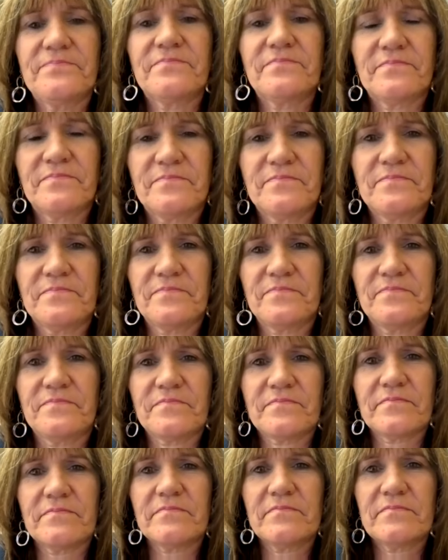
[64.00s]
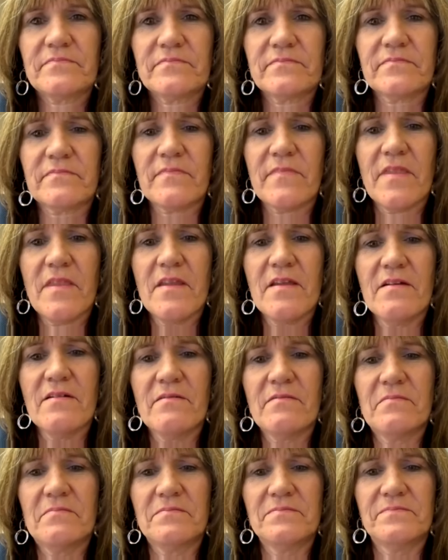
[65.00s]

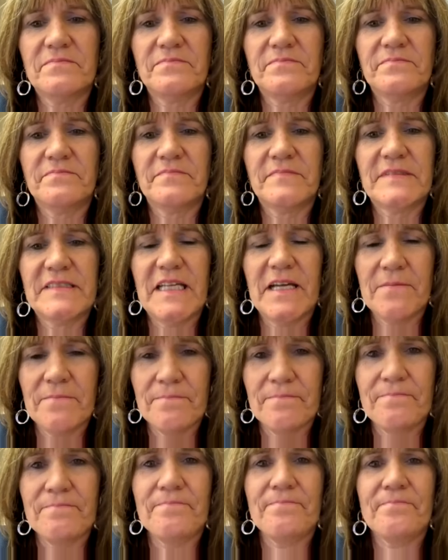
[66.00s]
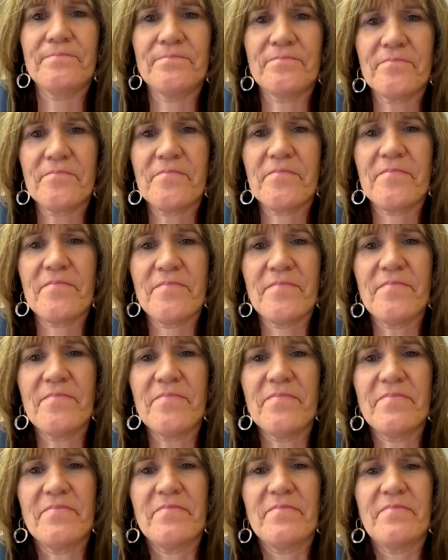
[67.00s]

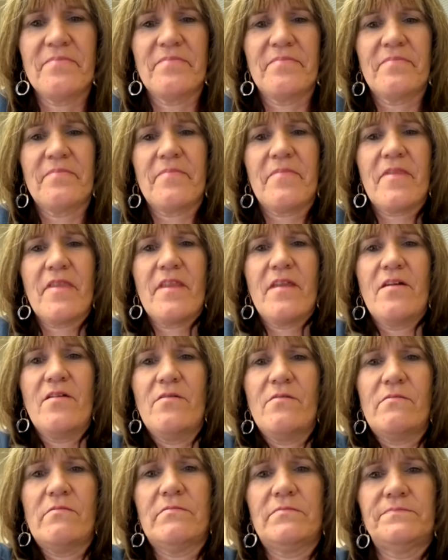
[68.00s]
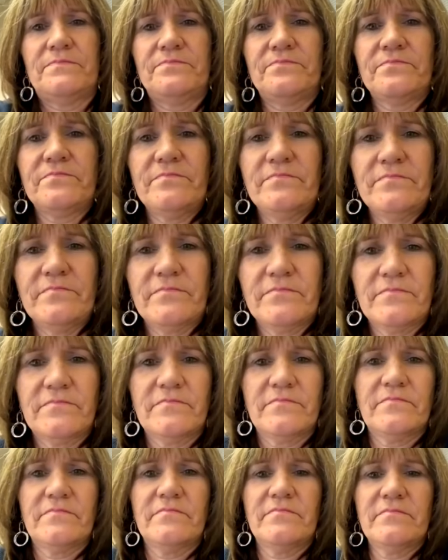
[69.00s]

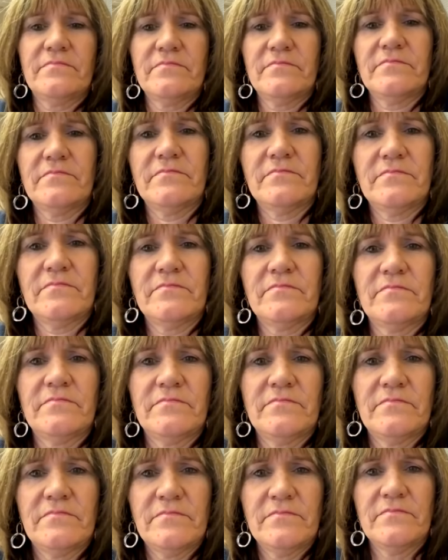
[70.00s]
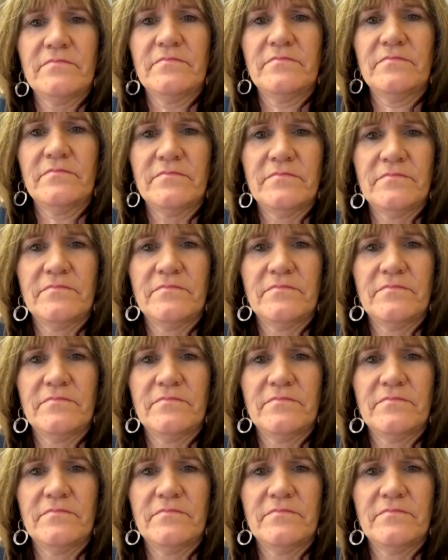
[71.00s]
(not speaking)